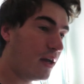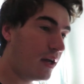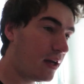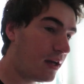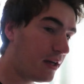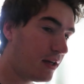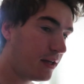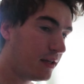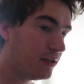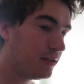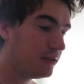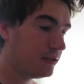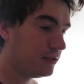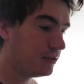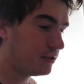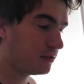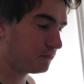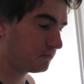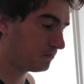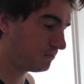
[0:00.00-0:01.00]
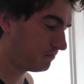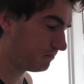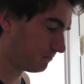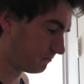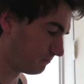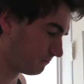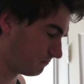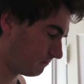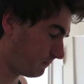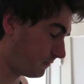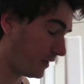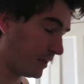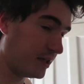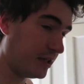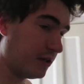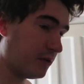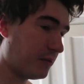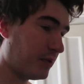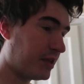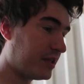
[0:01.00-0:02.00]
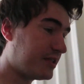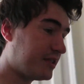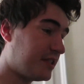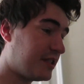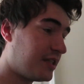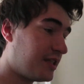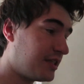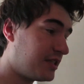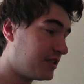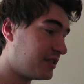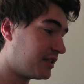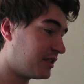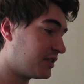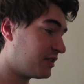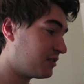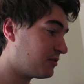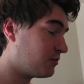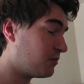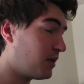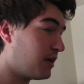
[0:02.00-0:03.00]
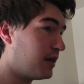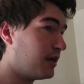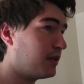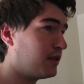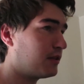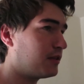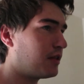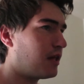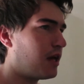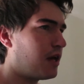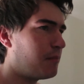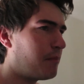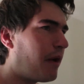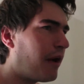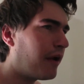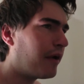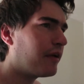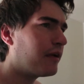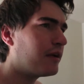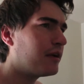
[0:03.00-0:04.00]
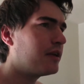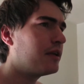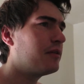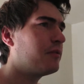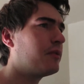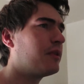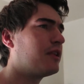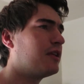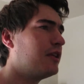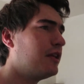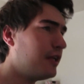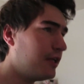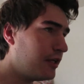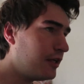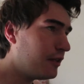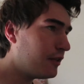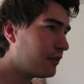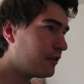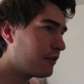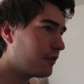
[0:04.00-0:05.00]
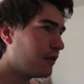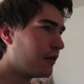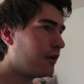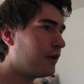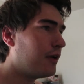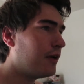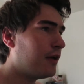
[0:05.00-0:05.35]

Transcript: And find out with statistics as well, but apparently with Neath,